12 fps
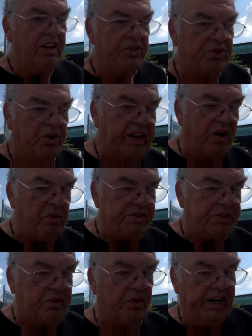So that
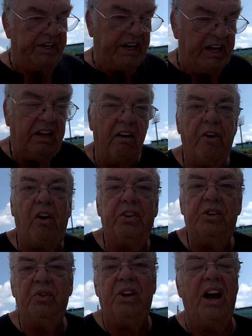was great. I love all
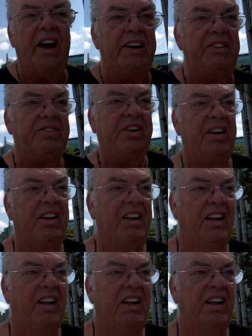you guys,